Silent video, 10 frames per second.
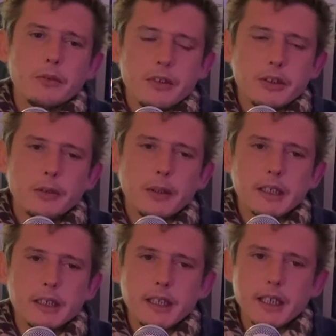with the
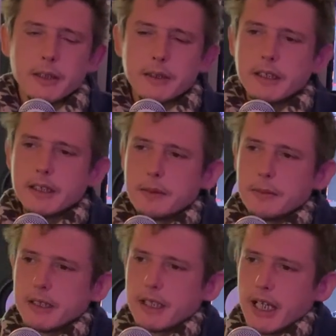direction the health
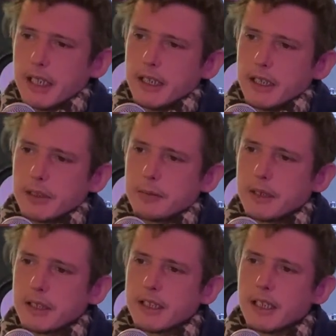system is taking us
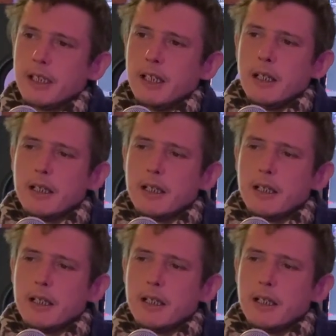because they're